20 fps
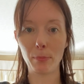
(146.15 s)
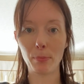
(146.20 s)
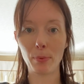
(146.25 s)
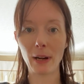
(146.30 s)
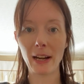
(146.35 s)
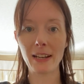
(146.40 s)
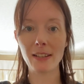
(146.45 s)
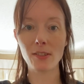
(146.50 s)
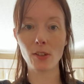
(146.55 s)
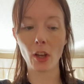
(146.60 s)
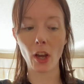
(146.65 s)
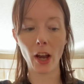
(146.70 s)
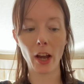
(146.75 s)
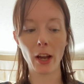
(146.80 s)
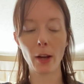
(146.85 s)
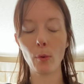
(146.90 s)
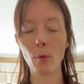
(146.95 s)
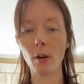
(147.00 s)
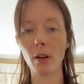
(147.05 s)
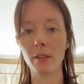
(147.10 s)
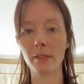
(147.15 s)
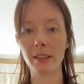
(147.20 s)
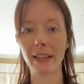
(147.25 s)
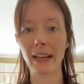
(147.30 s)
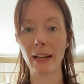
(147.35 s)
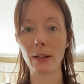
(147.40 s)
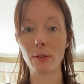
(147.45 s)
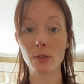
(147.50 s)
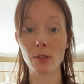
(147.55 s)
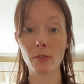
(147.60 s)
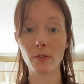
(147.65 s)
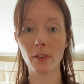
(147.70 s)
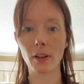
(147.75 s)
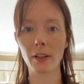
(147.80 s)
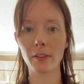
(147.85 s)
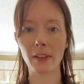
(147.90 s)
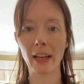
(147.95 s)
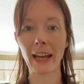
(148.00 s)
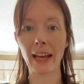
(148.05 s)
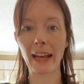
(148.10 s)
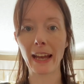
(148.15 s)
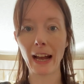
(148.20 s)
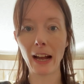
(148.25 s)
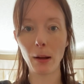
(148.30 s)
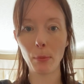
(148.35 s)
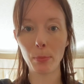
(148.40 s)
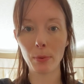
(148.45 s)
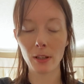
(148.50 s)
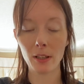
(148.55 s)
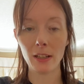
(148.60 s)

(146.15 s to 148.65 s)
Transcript: press go on the Couch to 5k app.